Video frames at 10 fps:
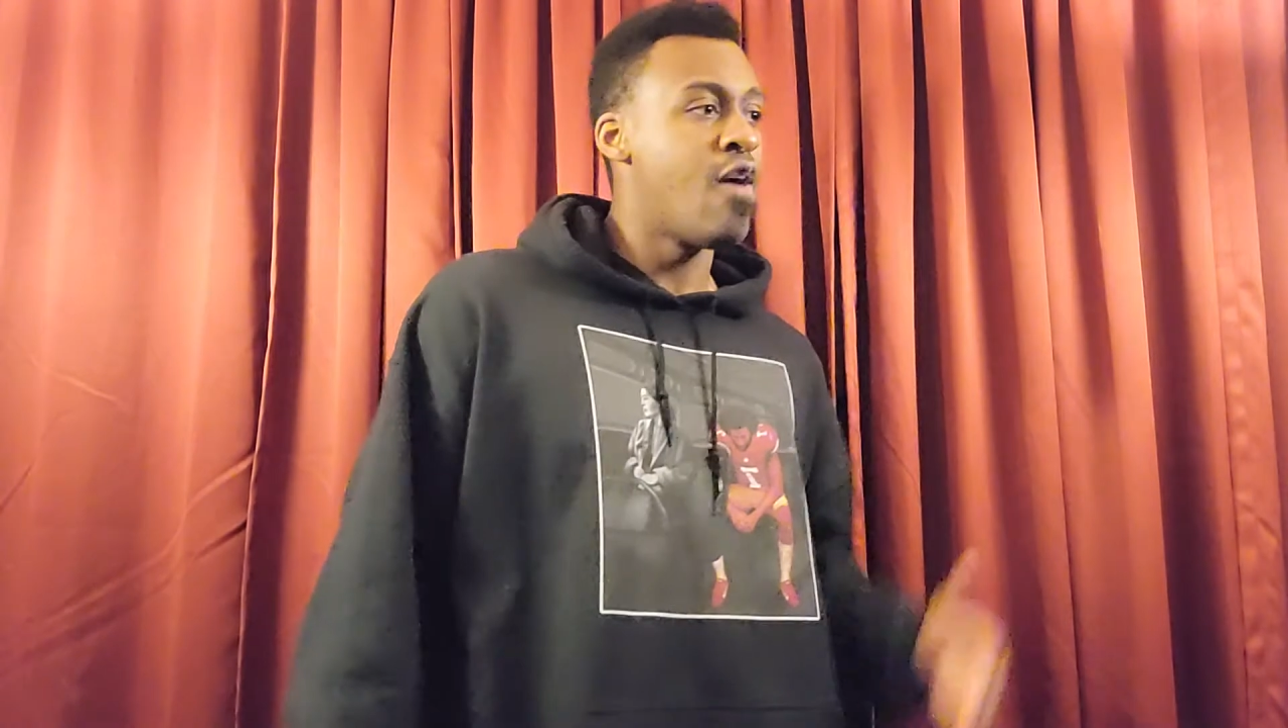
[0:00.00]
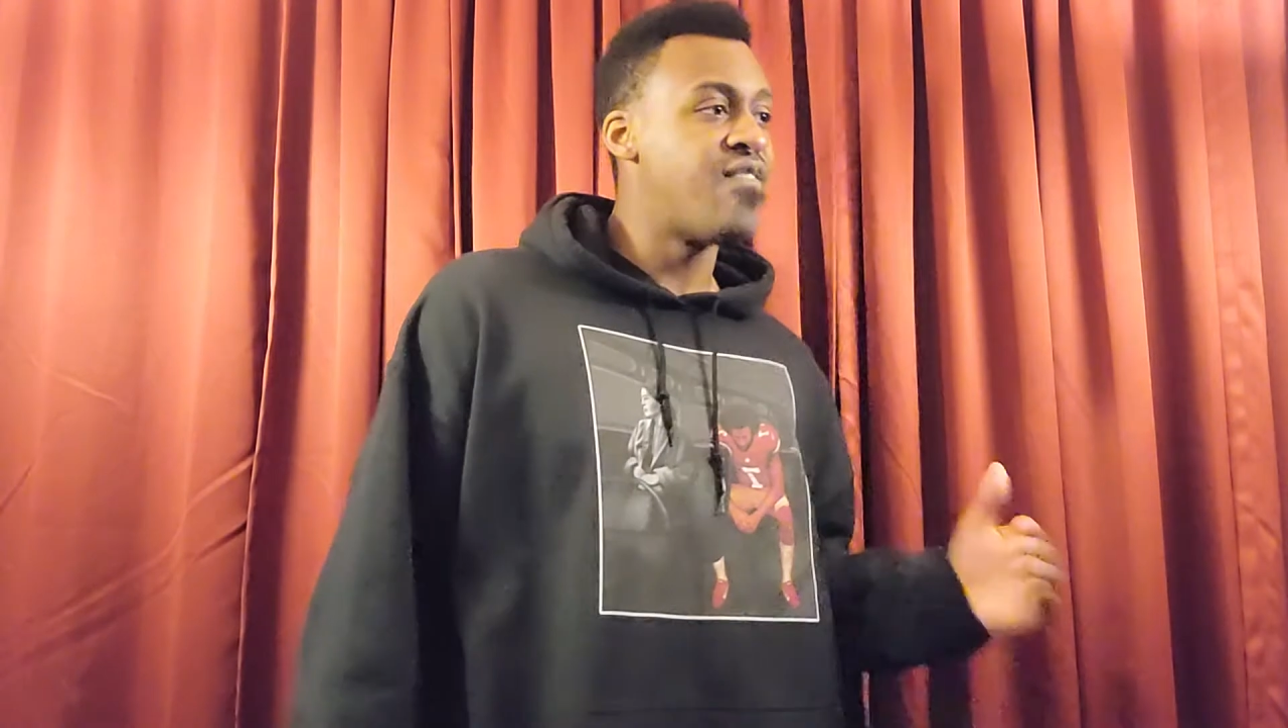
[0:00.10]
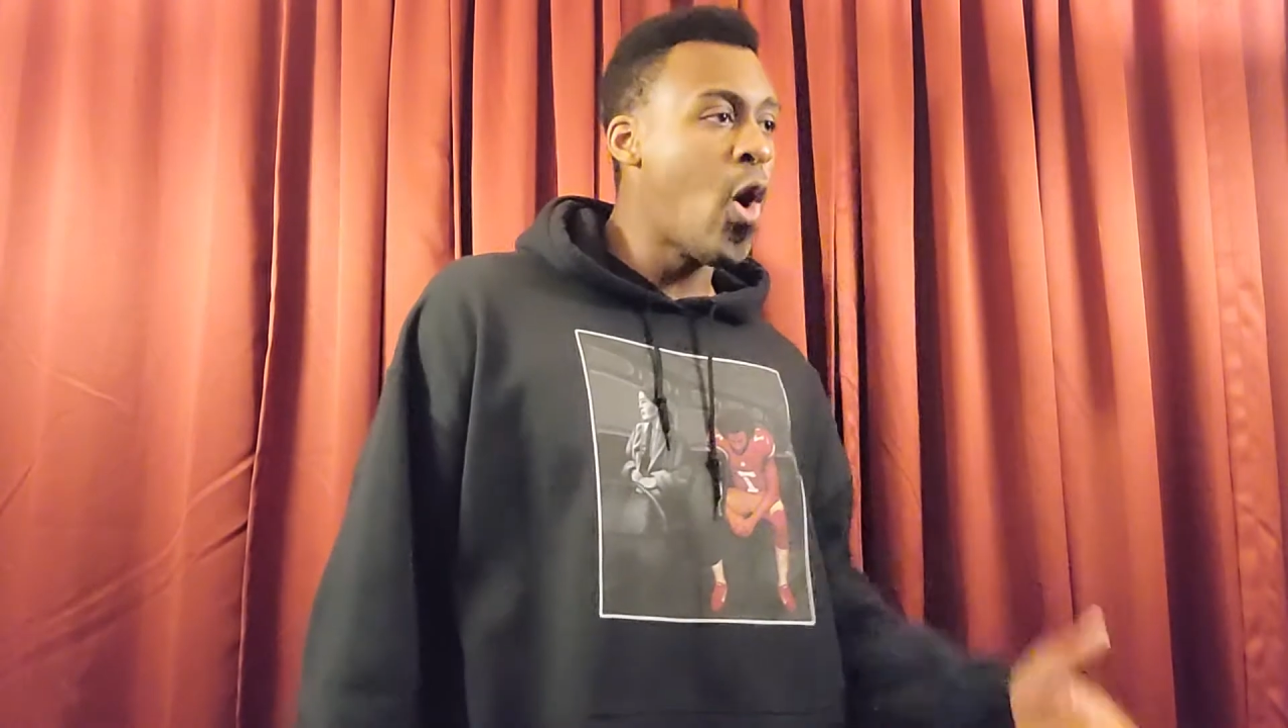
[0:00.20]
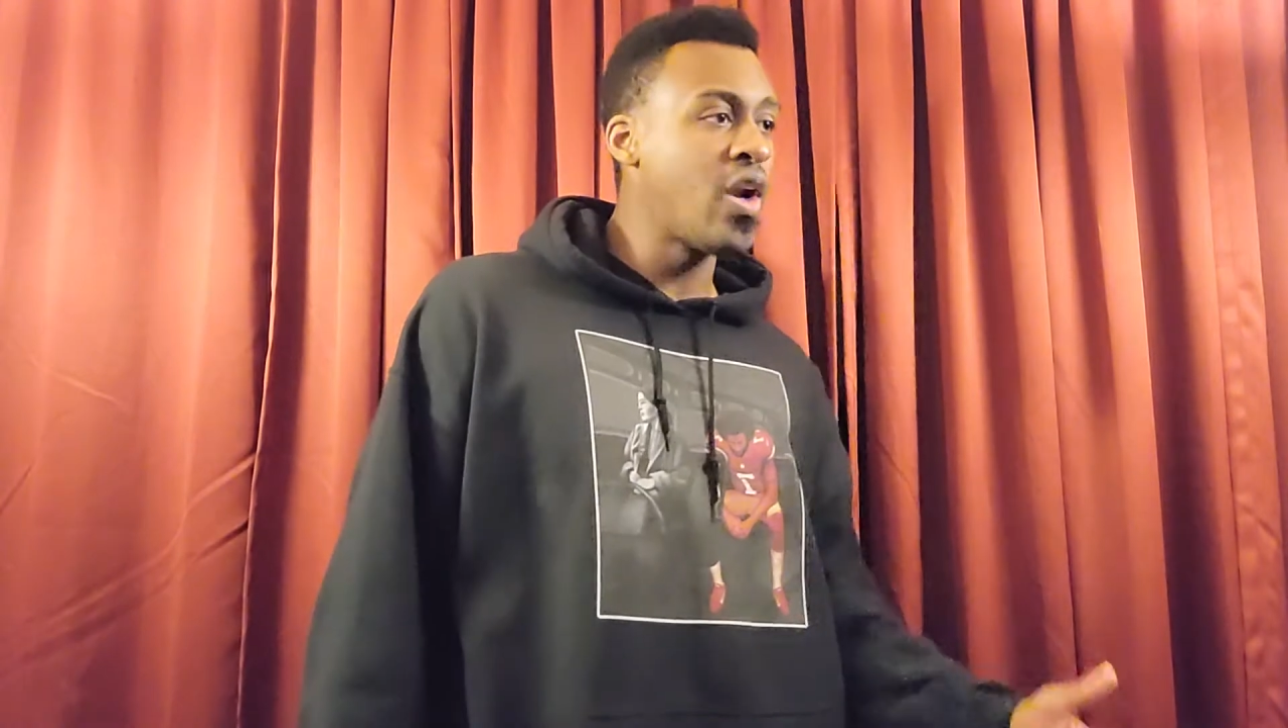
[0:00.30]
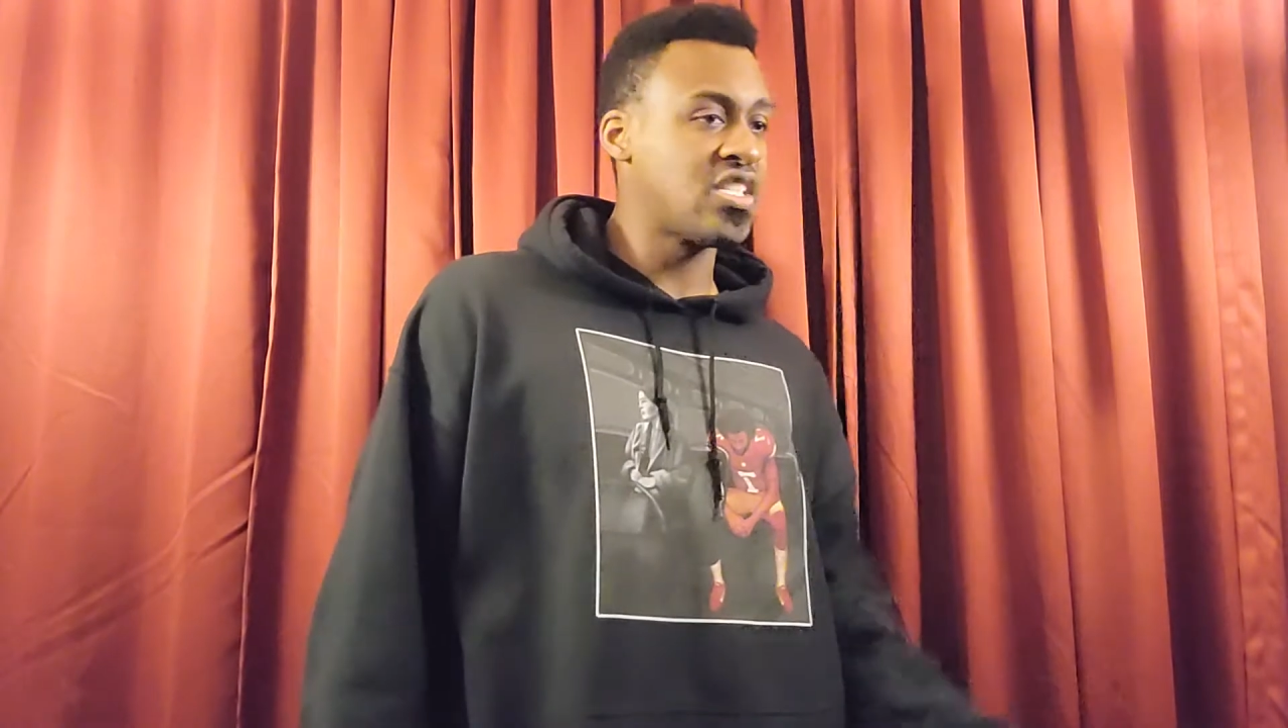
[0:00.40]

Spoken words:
voter